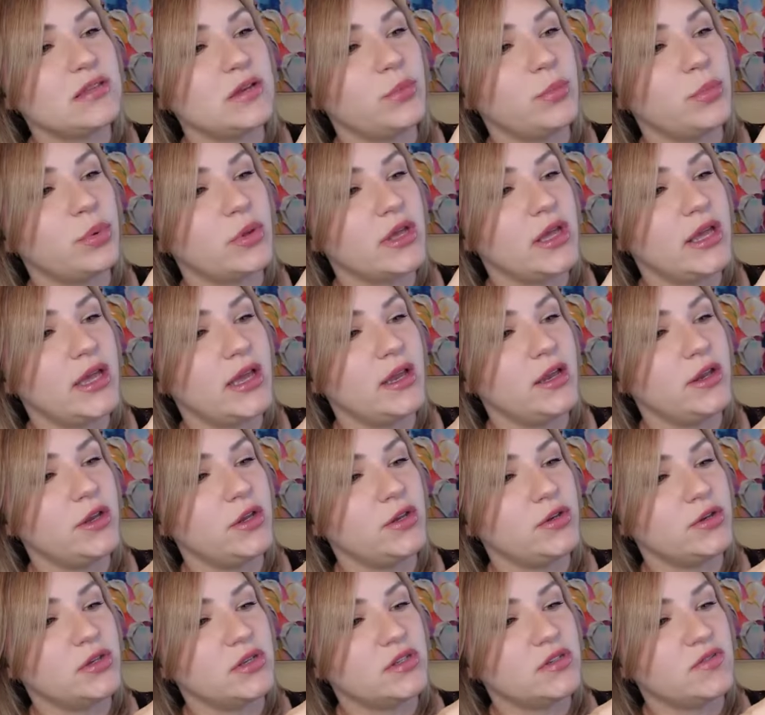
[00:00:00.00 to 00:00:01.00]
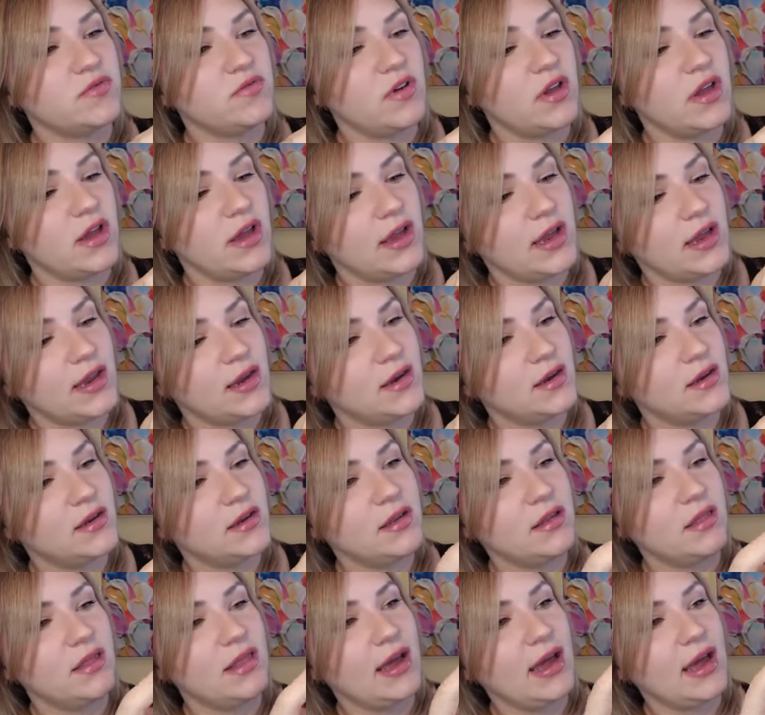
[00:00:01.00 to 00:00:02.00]
it's simply, you just find
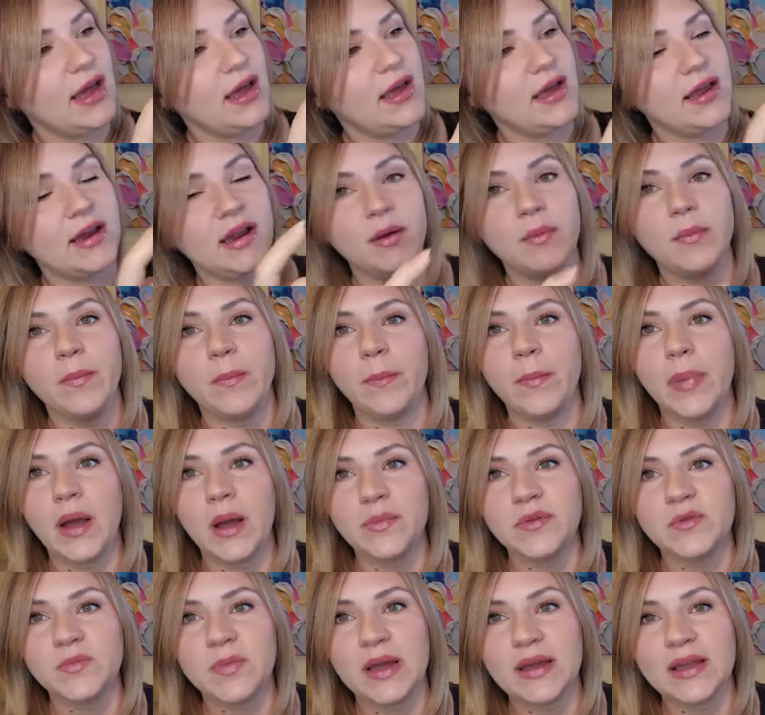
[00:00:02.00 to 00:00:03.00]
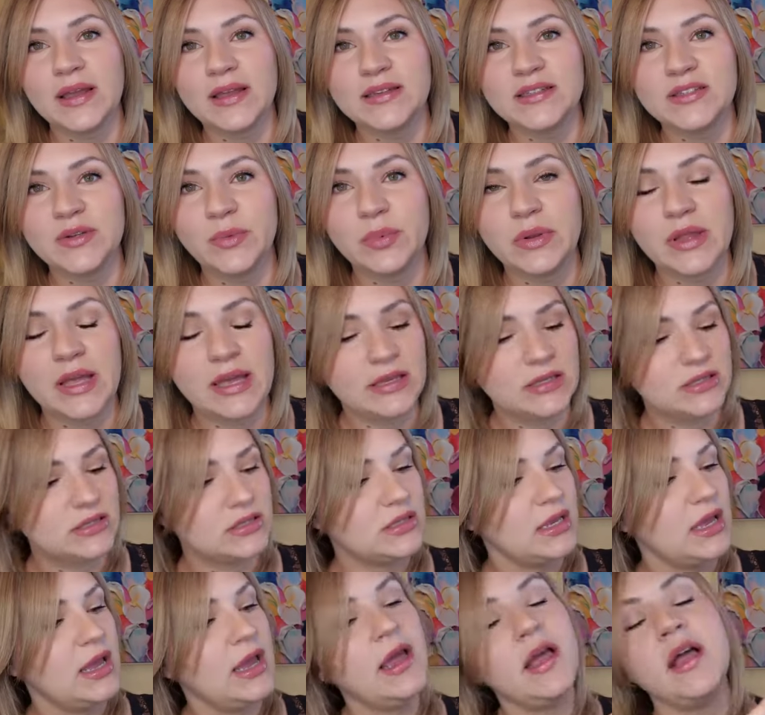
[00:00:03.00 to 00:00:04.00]
that and it pops back into
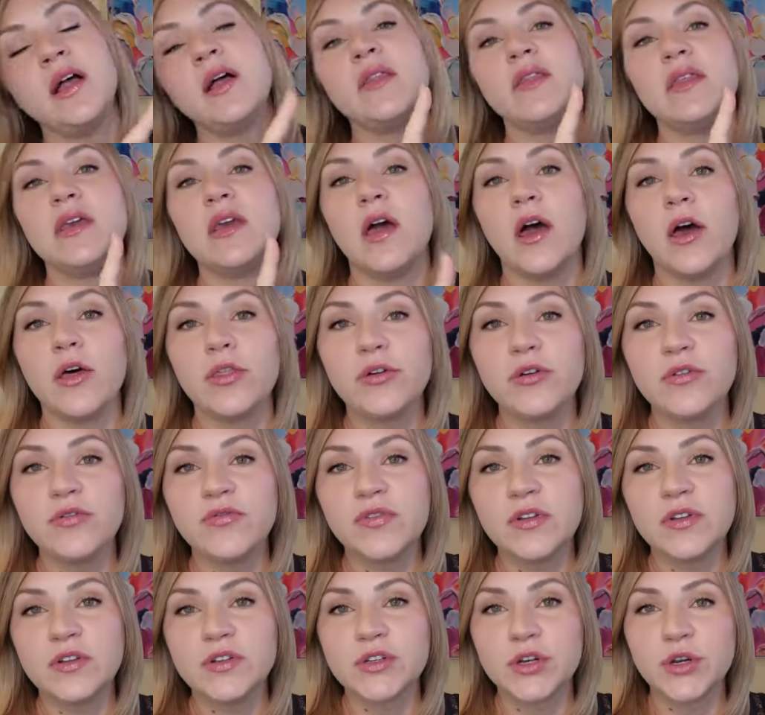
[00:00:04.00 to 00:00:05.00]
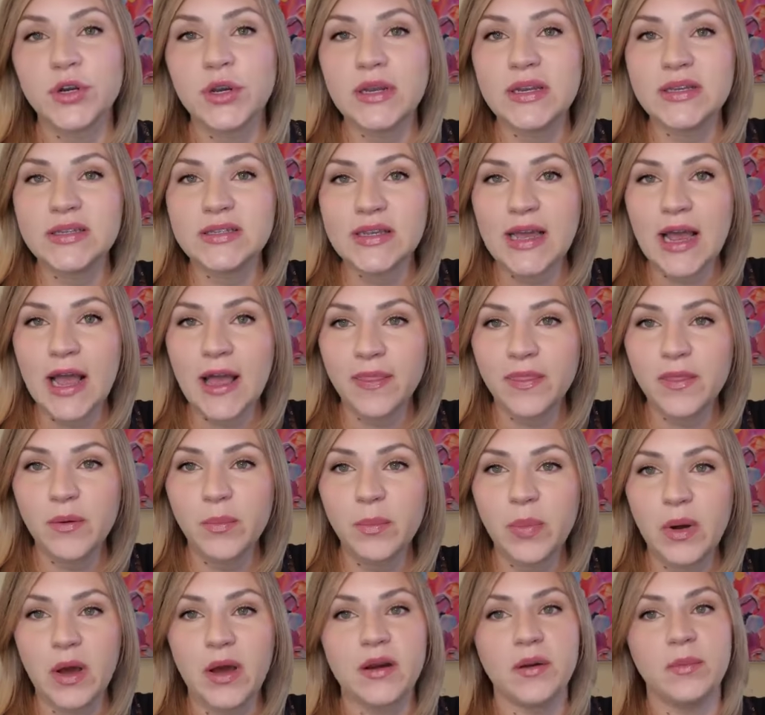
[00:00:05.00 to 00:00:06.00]
place. The other filter is at the
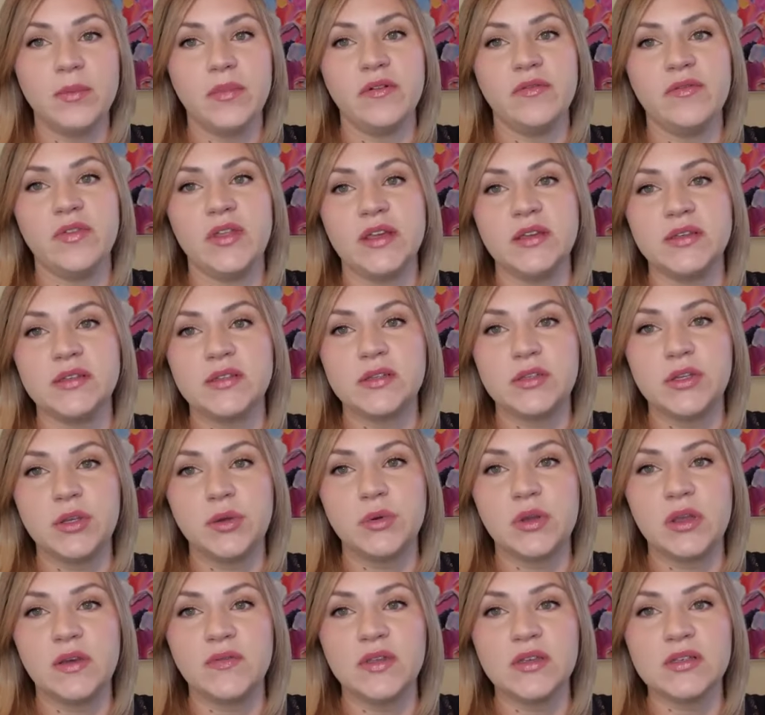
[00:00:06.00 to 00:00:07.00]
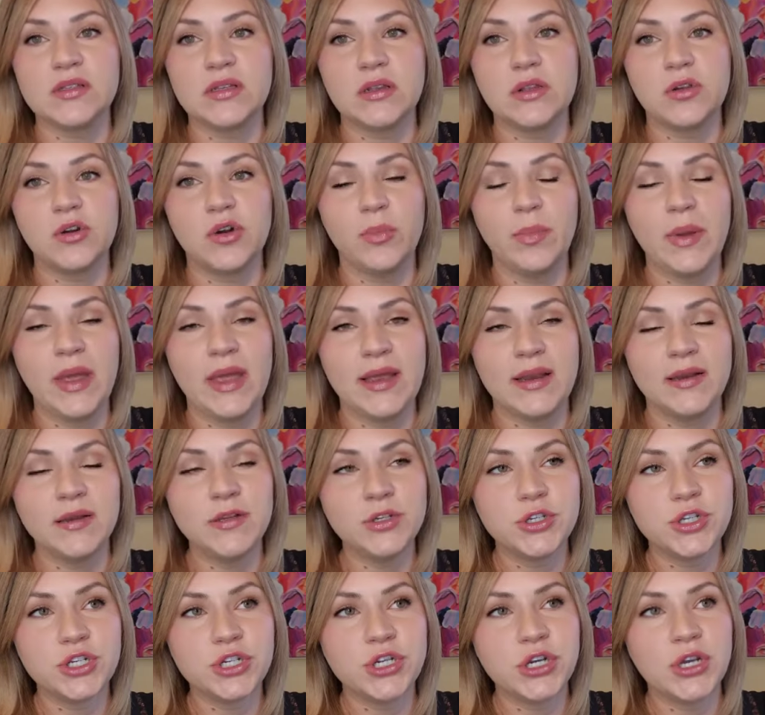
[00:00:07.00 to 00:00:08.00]
bottom of this. You give this a little
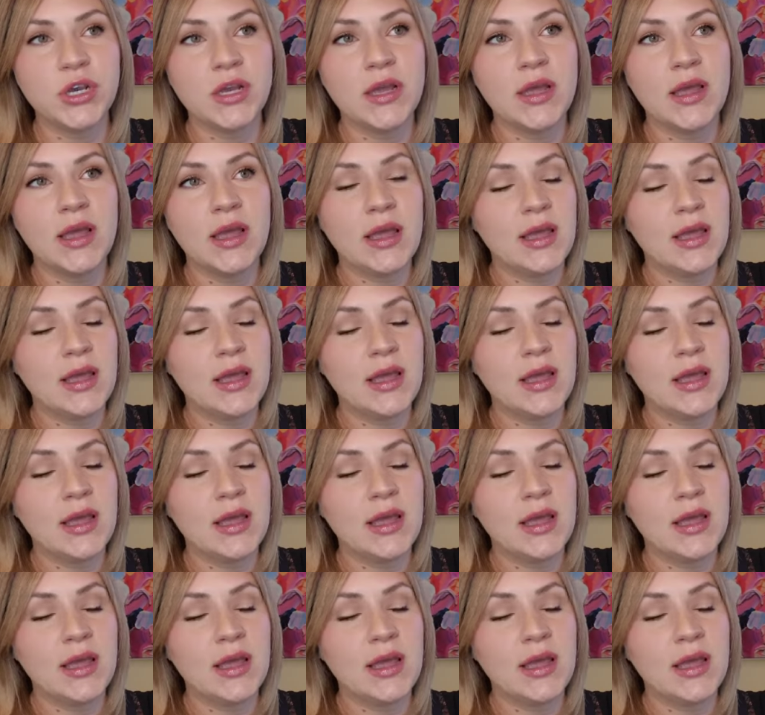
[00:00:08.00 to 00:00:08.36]
pinch